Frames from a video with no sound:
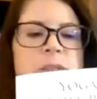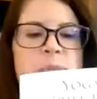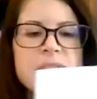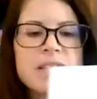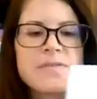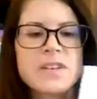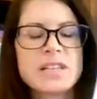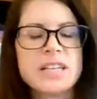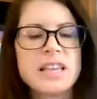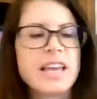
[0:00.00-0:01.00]

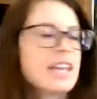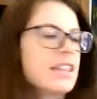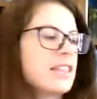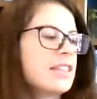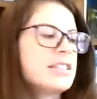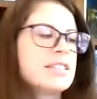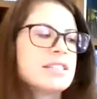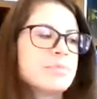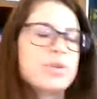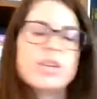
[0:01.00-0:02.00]
specifically, like,
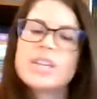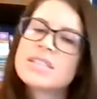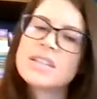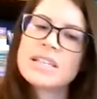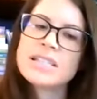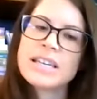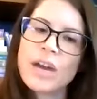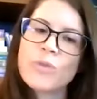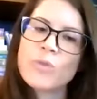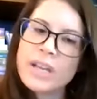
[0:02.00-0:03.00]
this book is not to
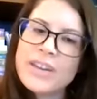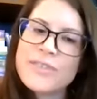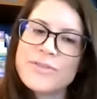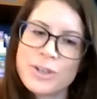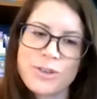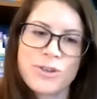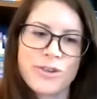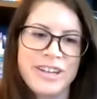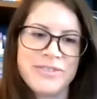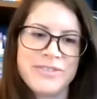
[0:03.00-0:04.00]
get rid of your
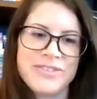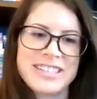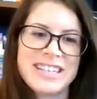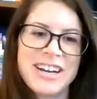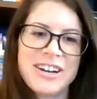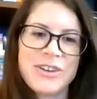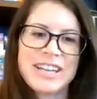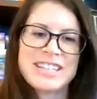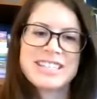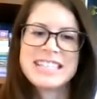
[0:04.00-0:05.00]
grief. It's not
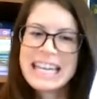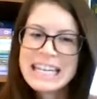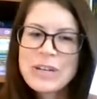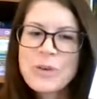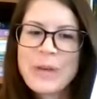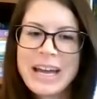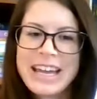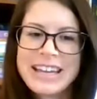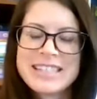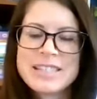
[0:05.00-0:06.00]
going to take it
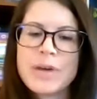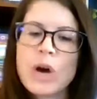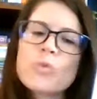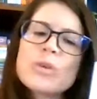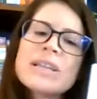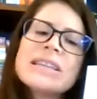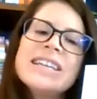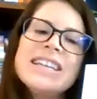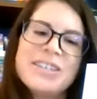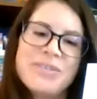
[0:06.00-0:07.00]
away. It's about
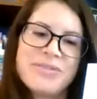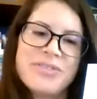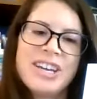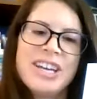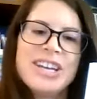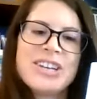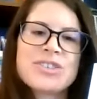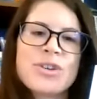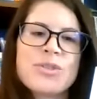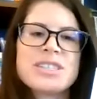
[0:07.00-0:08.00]
relief.
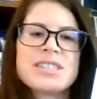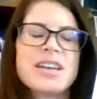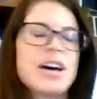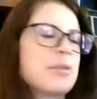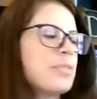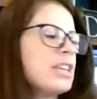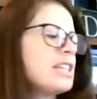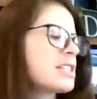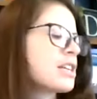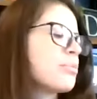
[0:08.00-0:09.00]
So
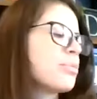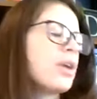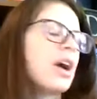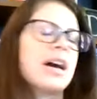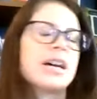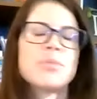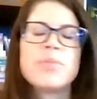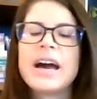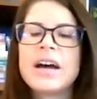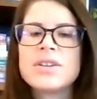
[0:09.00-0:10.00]
he's
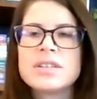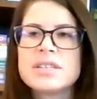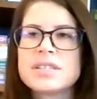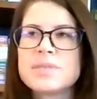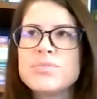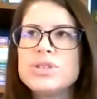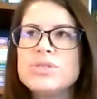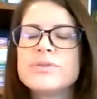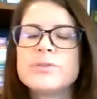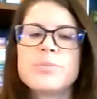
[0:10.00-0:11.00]
compiled some
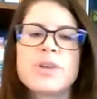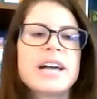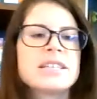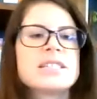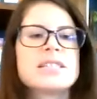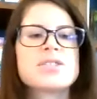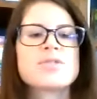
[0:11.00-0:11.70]
beautiful practices